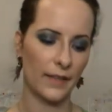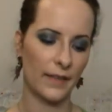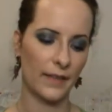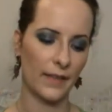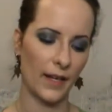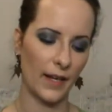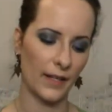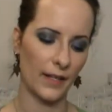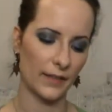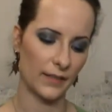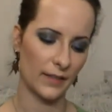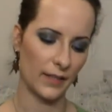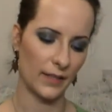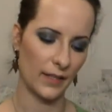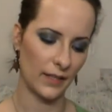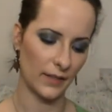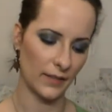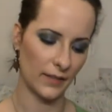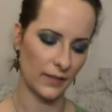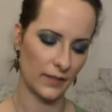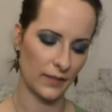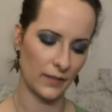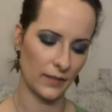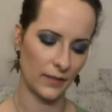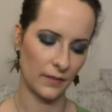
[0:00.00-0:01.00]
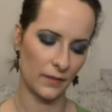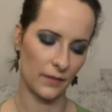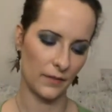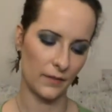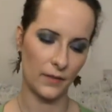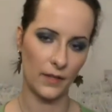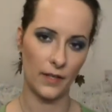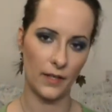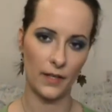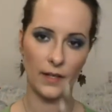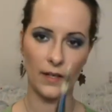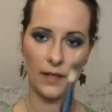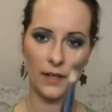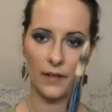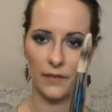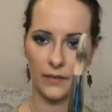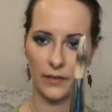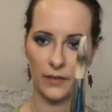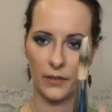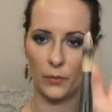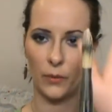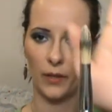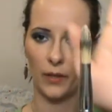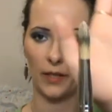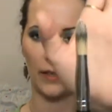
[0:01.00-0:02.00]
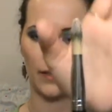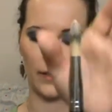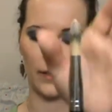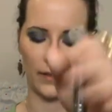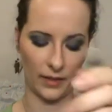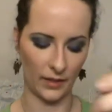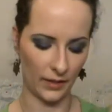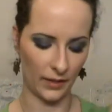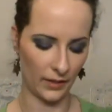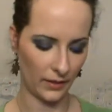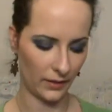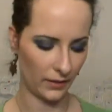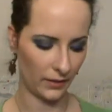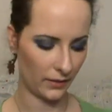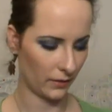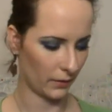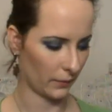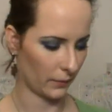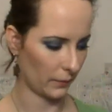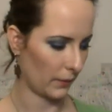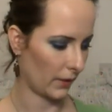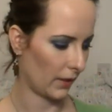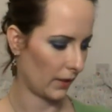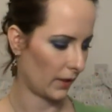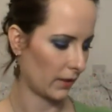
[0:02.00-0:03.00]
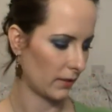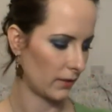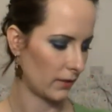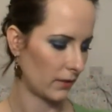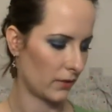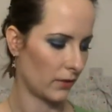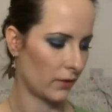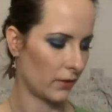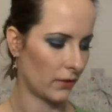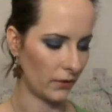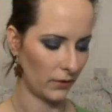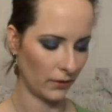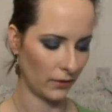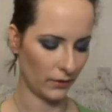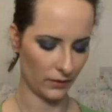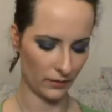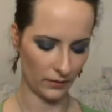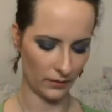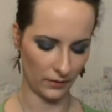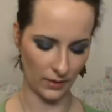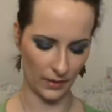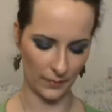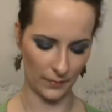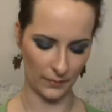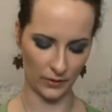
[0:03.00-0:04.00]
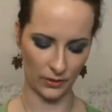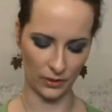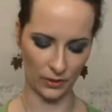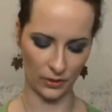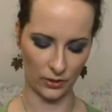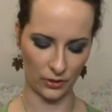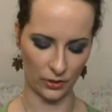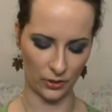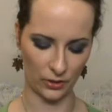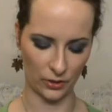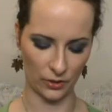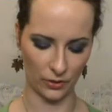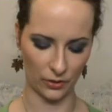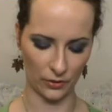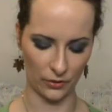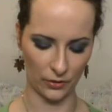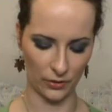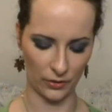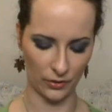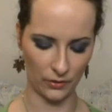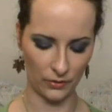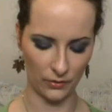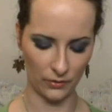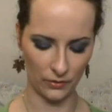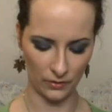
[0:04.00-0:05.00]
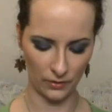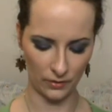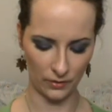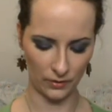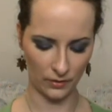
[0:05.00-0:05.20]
that is quite thick compared to, let me just show you,